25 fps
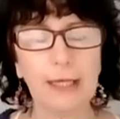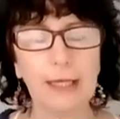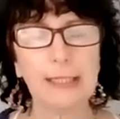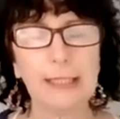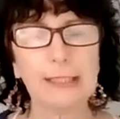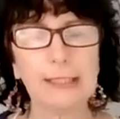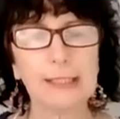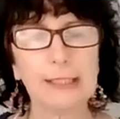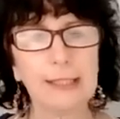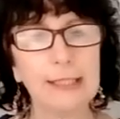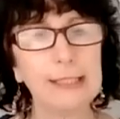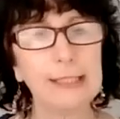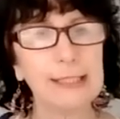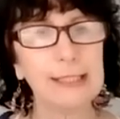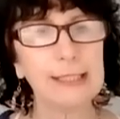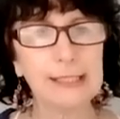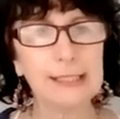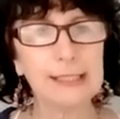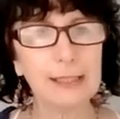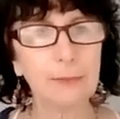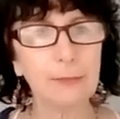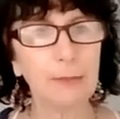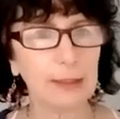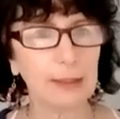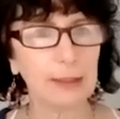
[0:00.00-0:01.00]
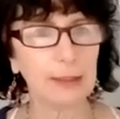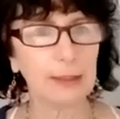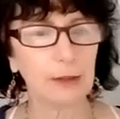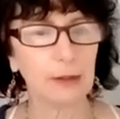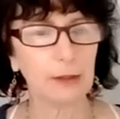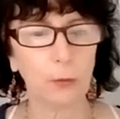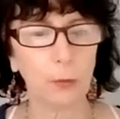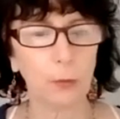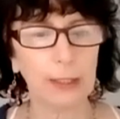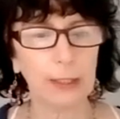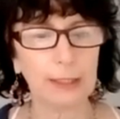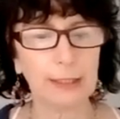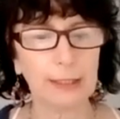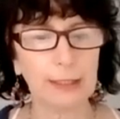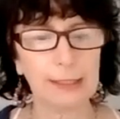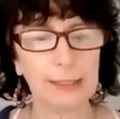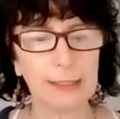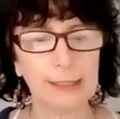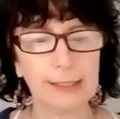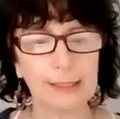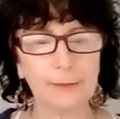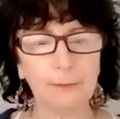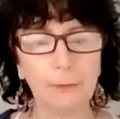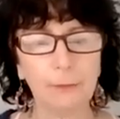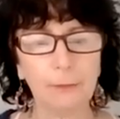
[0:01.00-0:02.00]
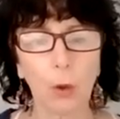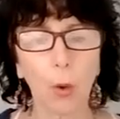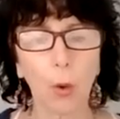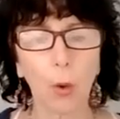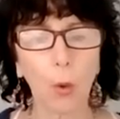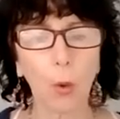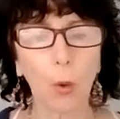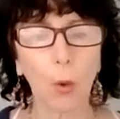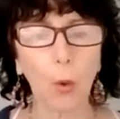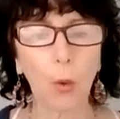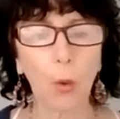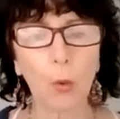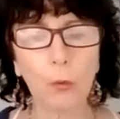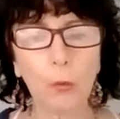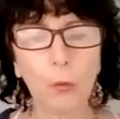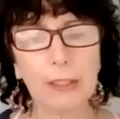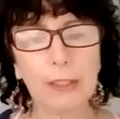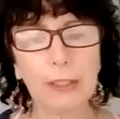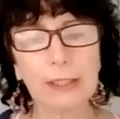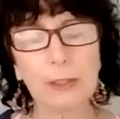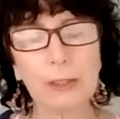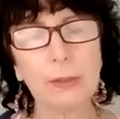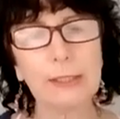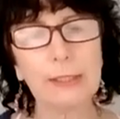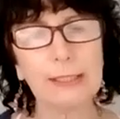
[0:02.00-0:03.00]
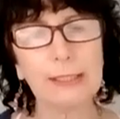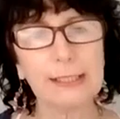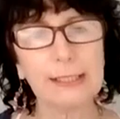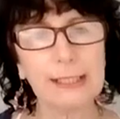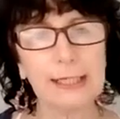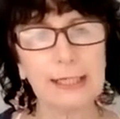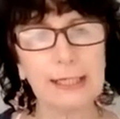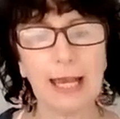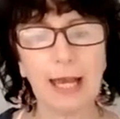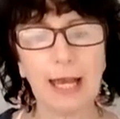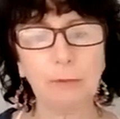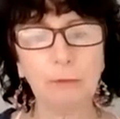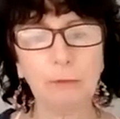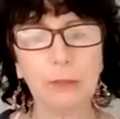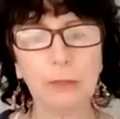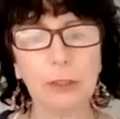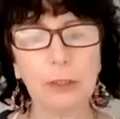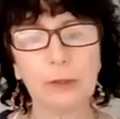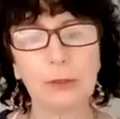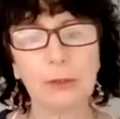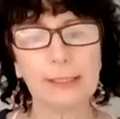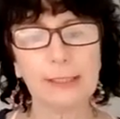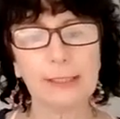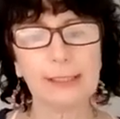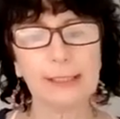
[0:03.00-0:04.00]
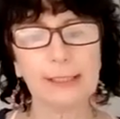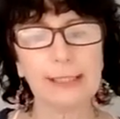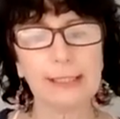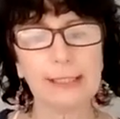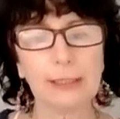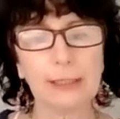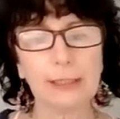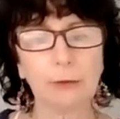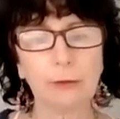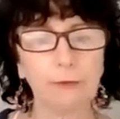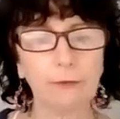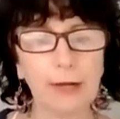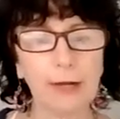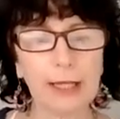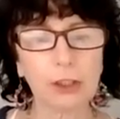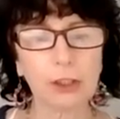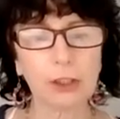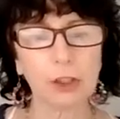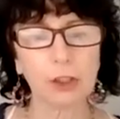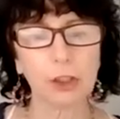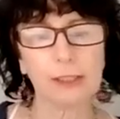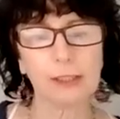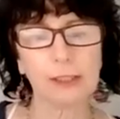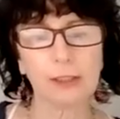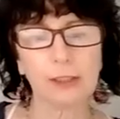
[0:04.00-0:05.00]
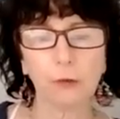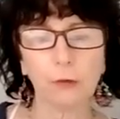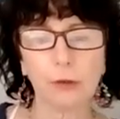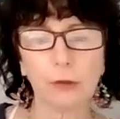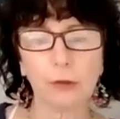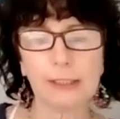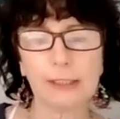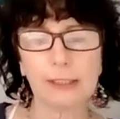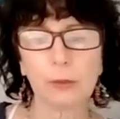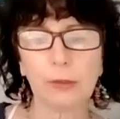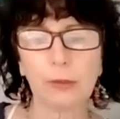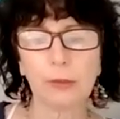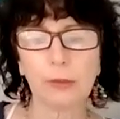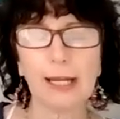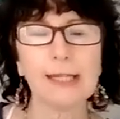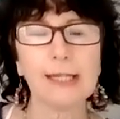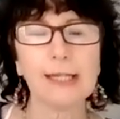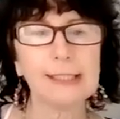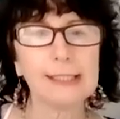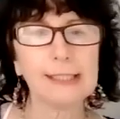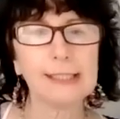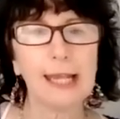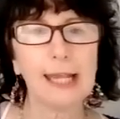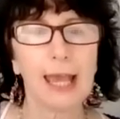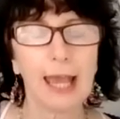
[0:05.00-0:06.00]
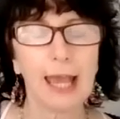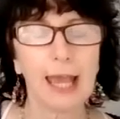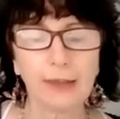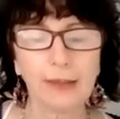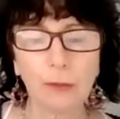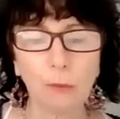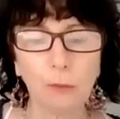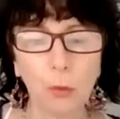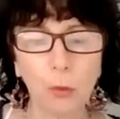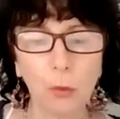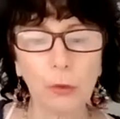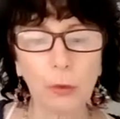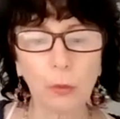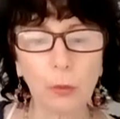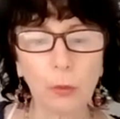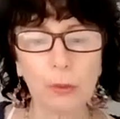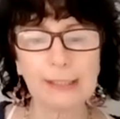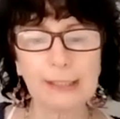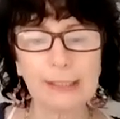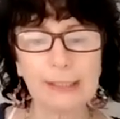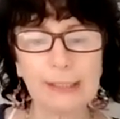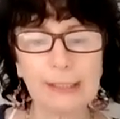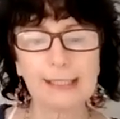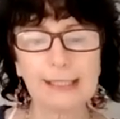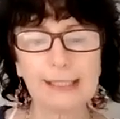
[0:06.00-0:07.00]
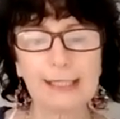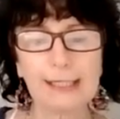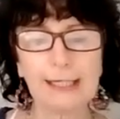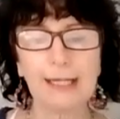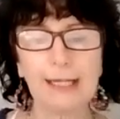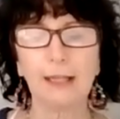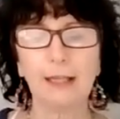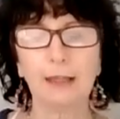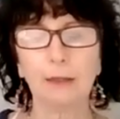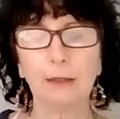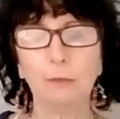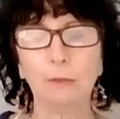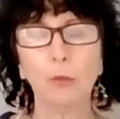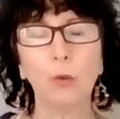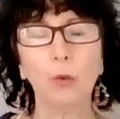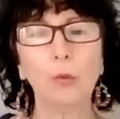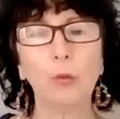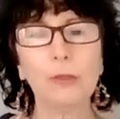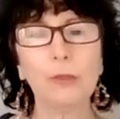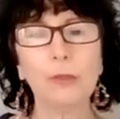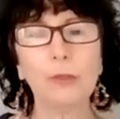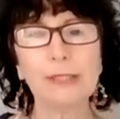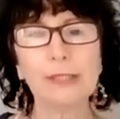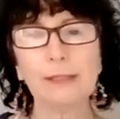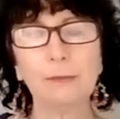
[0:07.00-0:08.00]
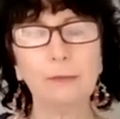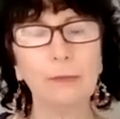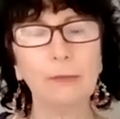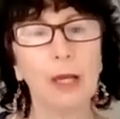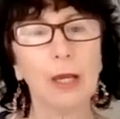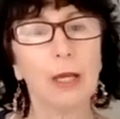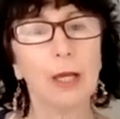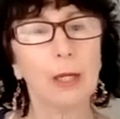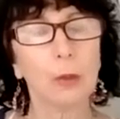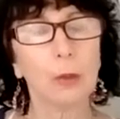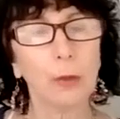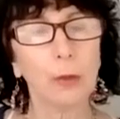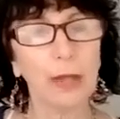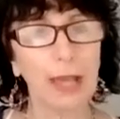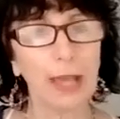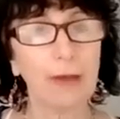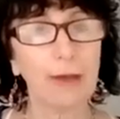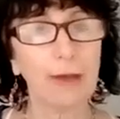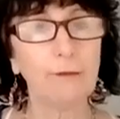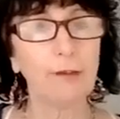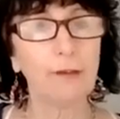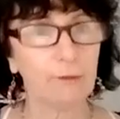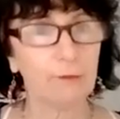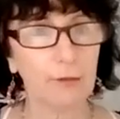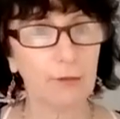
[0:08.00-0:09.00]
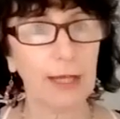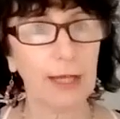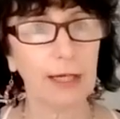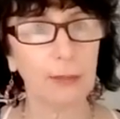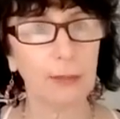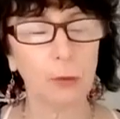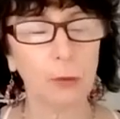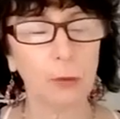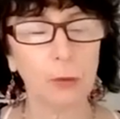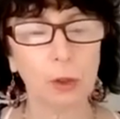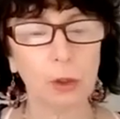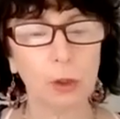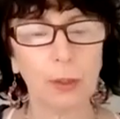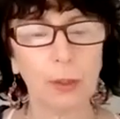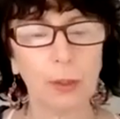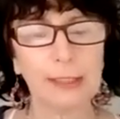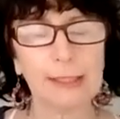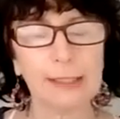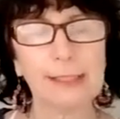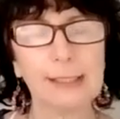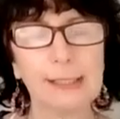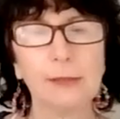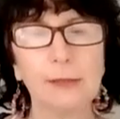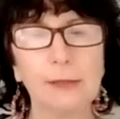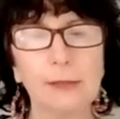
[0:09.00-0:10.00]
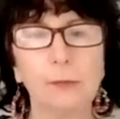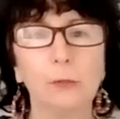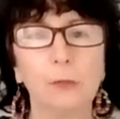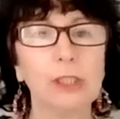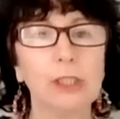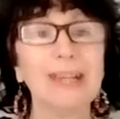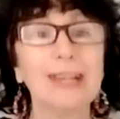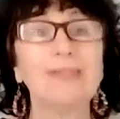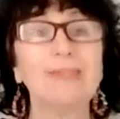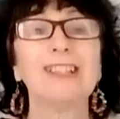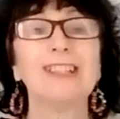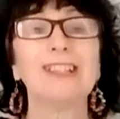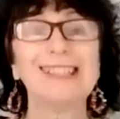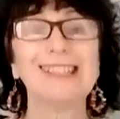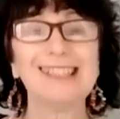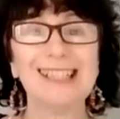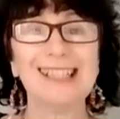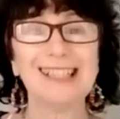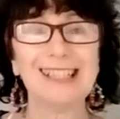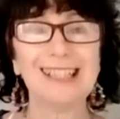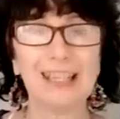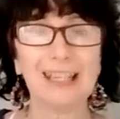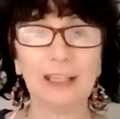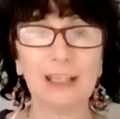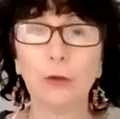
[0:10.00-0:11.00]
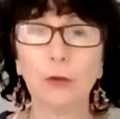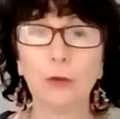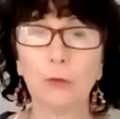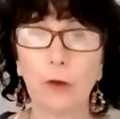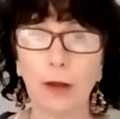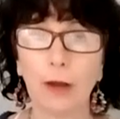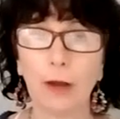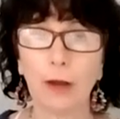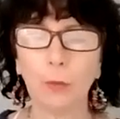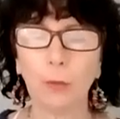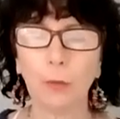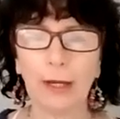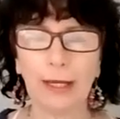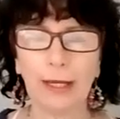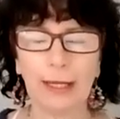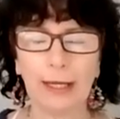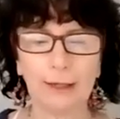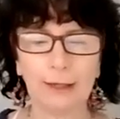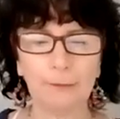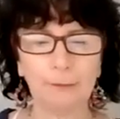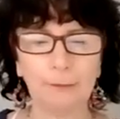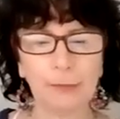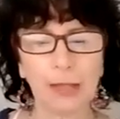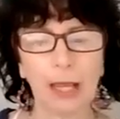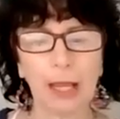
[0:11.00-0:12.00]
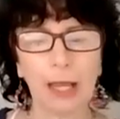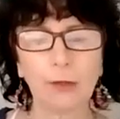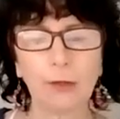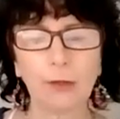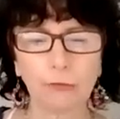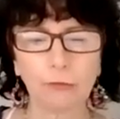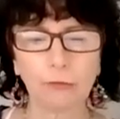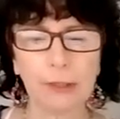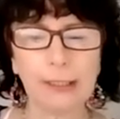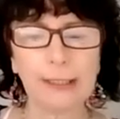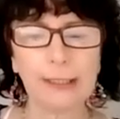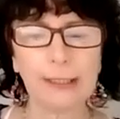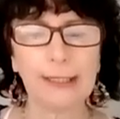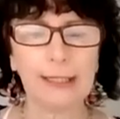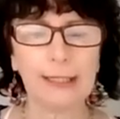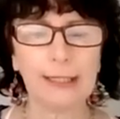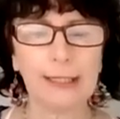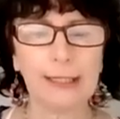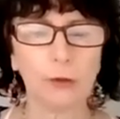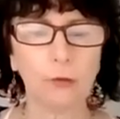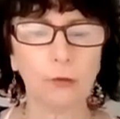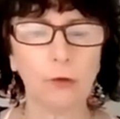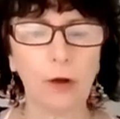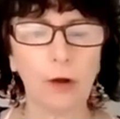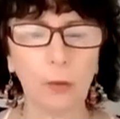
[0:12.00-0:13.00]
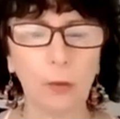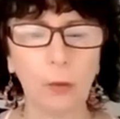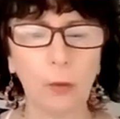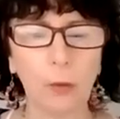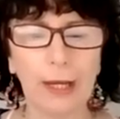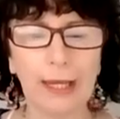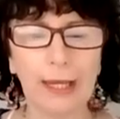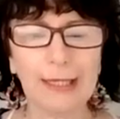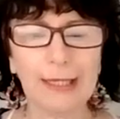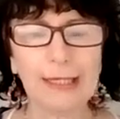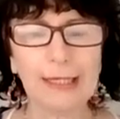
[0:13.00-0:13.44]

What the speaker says: So this is a month of awareness. All things we see are mirrors. They're reflections of what is within us. And the more that we see, the more wisdom we have available to us. We just have to see it in the right way and read it in the right way.